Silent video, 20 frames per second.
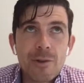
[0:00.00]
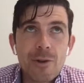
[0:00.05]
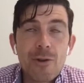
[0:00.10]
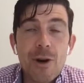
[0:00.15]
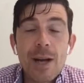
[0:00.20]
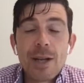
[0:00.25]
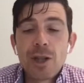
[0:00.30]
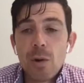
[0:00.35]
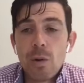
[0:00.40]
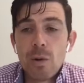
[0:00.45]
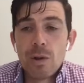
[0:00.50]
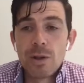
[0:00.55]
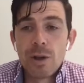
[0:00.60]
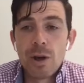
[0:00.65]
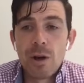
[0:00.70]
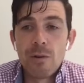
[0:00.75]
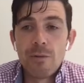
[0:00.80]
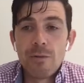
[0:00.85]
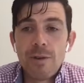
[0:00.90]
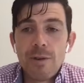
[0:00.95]
thresholds
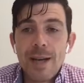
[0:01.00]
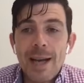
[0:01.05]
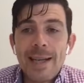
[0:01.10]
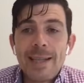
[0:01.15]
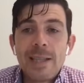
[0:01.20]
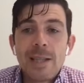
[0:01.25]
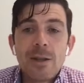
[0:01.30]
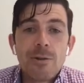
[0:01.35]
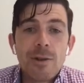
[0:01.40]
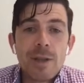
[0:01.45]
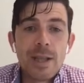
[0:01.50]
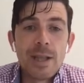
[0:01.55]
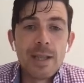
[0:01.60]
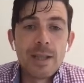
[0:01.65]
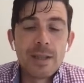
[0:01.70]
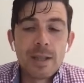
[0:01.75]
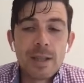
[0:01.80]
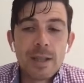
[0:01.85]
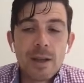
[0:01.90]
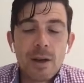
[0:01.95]
of 90
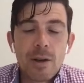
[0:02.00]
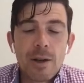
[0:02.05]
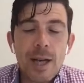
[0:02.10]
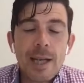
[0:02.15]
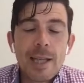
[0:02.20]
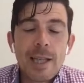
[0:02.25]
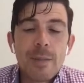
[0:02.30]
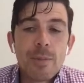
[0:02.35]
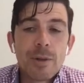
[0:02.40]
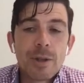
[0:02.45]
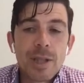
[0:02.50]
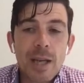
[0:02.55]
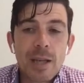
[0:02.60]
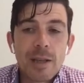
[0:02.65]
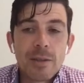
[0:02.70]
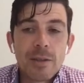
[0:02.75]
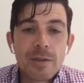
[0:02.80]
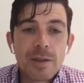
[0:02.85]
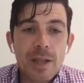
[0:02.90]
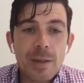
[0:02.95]
degrees or
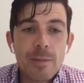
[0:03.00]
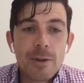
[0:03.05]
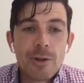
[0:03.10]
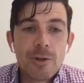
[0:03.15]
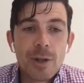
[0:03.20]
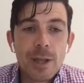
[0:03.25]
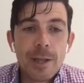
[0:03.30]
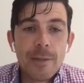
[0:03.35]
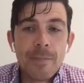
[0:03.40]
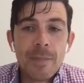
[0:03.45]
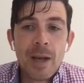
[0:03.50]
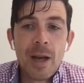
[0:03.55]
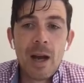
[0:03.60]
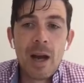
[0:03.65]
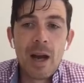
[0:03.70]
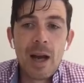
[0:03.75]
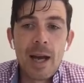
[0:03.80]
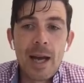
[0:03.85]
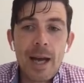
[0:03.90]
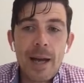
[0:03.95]
90% of symmetry
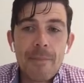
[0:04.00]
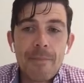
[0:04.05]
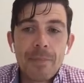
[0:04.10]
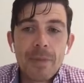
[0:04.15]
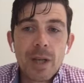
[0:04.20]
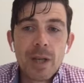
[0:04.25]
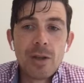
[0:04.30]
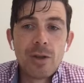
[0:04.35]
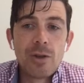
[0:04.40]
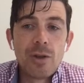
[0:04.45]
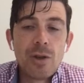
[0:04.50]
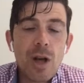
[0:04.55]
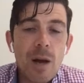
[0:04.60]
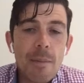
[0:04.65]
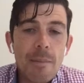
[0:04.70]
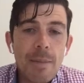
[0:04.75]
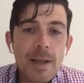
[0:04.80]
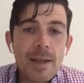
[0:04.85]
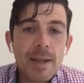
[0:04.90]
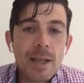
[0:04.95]
do
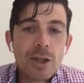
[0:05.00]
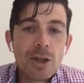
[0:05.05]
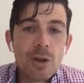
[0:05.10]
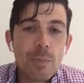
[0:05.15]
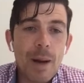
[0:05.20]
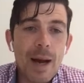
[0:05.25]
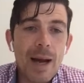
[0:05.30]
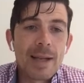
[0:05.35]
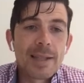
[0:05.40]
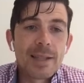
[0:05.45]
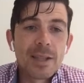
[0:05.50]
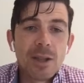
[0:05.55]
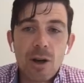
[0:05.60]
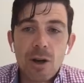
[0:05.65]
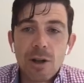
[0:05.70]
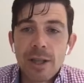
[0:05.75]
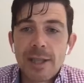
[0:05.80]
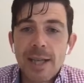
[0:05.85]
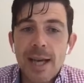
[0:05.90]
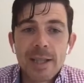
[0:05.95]
not mean that you're passing
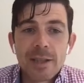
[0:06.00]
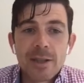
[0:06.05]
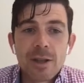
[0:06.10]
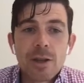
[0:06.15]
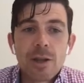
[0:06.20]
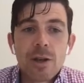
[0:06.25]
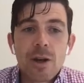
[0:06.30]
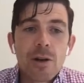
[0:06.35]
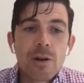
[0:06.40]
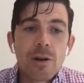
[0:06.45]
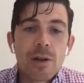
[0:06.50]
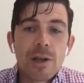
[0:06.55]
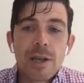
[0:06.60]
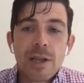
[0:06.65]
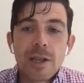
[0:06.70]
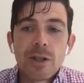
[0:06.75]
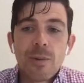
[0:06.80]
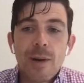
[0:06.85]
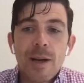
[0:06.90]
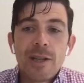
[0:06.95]
all the tests
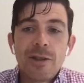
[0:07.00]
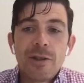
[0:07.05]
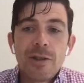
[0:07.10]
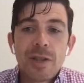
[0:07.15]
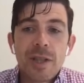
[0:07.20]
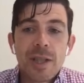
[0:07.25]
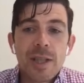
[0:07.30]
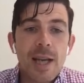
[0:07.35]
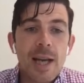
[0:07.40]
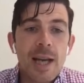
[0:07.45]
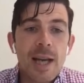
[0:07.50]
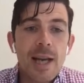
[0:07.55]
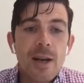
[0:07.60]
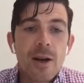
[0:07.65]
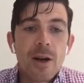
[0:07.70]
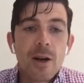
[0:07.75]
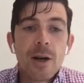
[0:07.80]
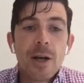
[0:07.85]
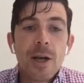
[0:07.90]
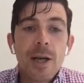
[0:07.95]
concurrently. So as you'll see
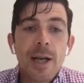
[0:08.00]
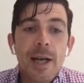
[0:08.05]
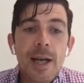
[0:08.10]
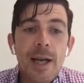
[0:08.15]
here,